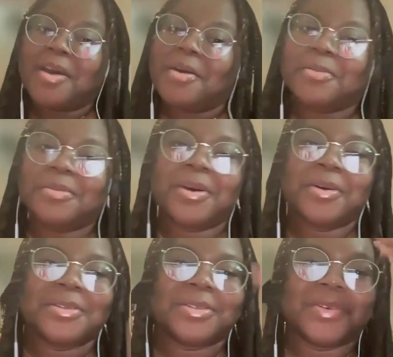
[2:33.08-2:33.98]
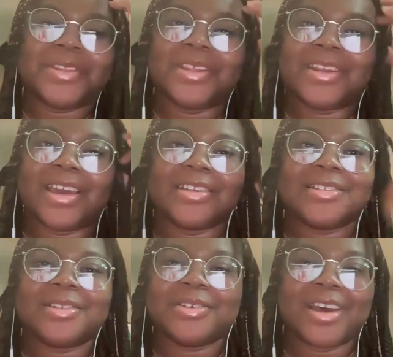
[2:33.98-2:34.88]
Who knows? The night is
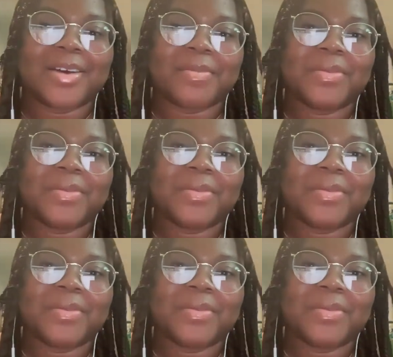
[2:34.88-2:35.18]
still young.